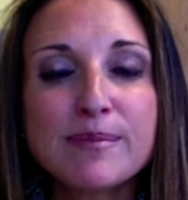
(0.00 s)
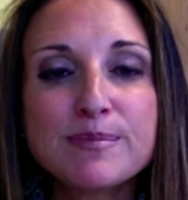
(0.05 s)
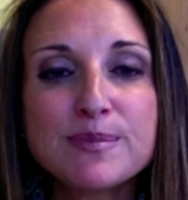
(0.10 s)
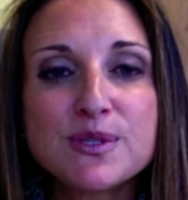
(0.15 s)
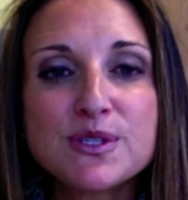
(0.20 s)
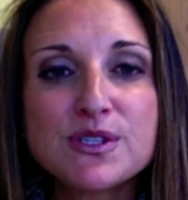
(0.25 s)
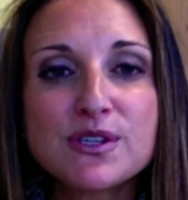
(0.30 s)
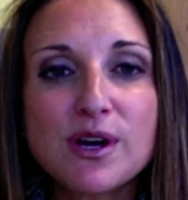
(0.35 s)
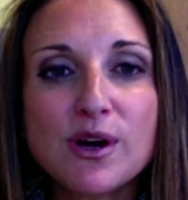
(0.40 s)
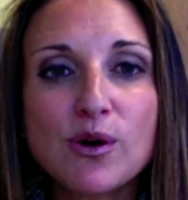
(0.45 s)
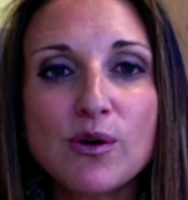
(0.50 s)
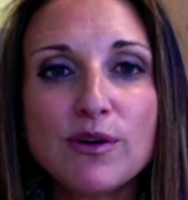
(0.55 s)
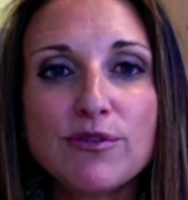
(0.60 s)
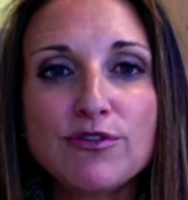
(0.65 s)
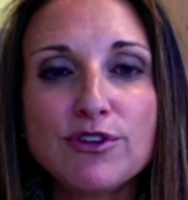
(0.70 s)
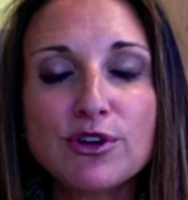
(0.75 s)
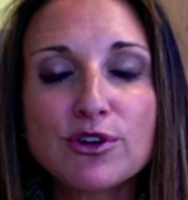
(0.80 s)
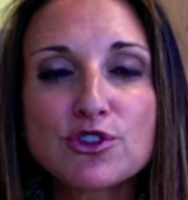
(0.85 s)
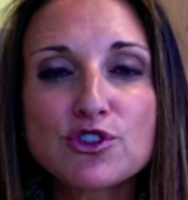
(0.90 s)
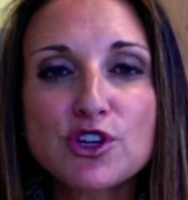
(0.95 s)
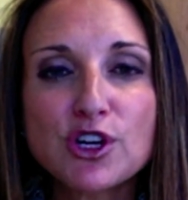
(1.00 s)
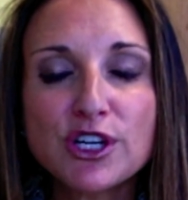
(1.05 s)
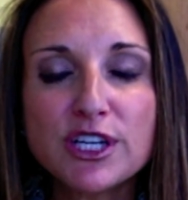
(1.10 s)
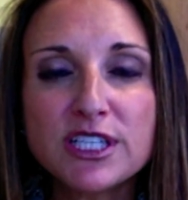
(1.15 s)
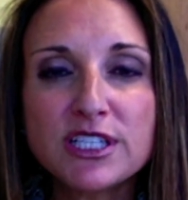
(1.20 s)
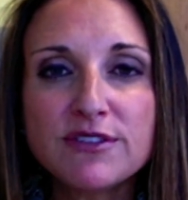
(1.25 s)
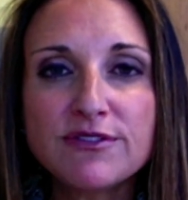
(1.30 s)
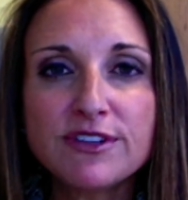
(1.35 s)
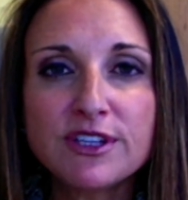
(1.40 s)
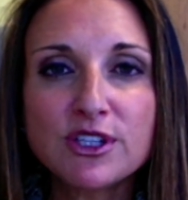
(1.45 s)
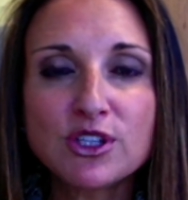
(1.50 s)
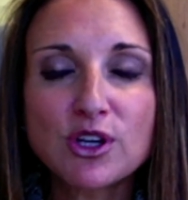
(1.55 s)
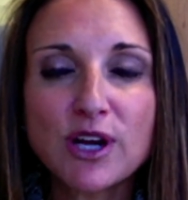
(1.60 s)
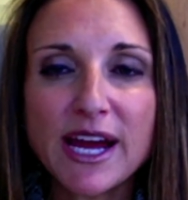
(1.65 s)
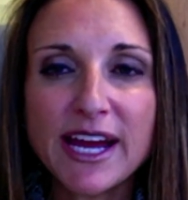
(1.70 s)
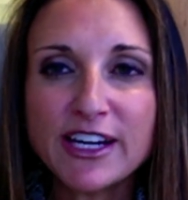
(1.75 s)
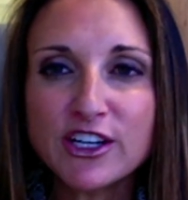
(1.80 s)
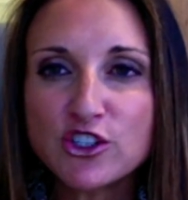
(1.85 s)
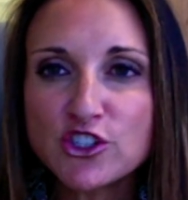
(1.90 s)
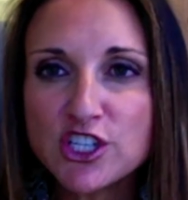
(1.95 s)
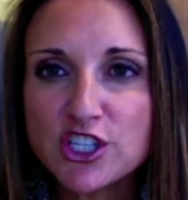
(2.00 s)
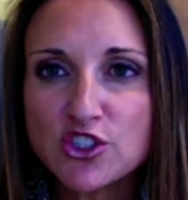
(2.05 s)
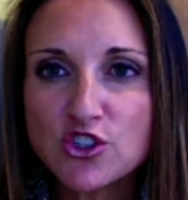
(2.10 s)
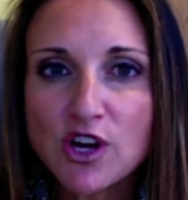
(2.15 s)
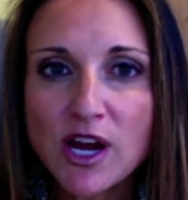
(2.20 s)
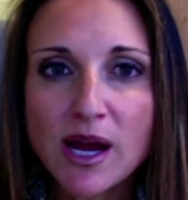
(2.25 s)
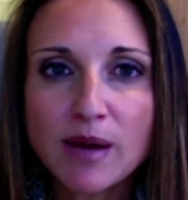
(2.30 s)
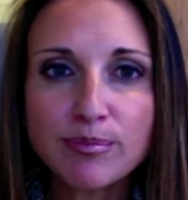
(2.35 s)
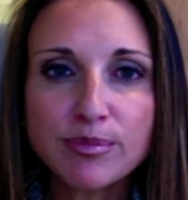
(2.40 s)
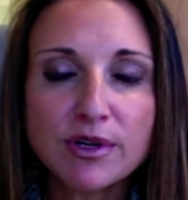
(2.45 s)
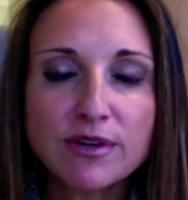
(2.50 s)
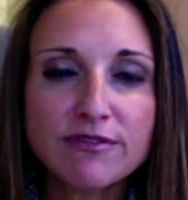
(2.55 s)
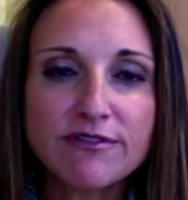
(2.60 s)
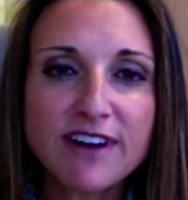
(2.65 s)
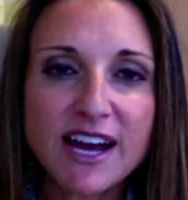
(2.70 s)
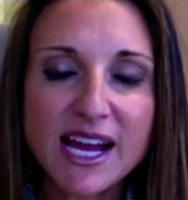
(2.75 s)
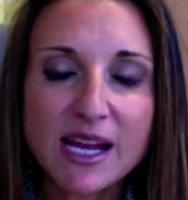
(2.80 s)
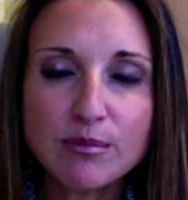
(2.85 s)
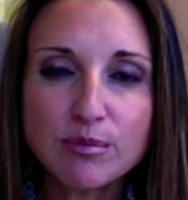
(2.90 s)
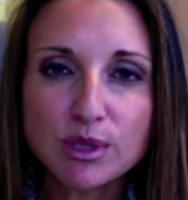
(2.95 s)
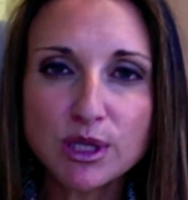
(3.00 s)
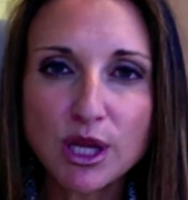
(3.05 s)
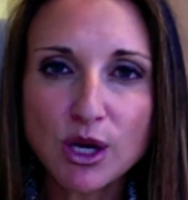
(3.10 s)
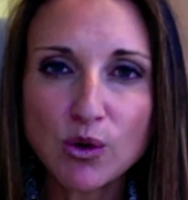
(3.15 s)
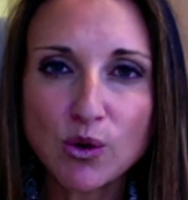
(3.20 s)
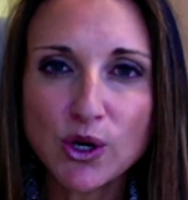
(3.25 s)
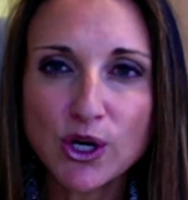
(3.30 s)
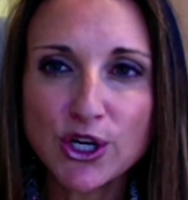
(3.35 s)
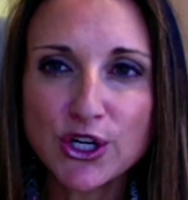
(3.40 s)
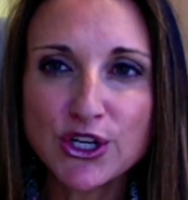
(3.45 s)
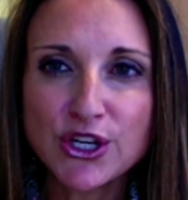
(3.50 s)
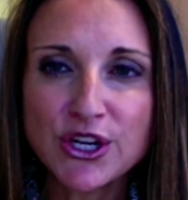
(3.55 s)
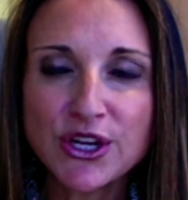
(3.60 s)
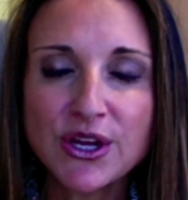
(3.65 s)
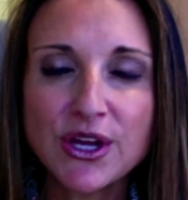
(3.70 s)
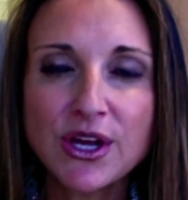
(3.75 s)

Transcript: So if you're starting to feel your energy drop, your vibe lowered,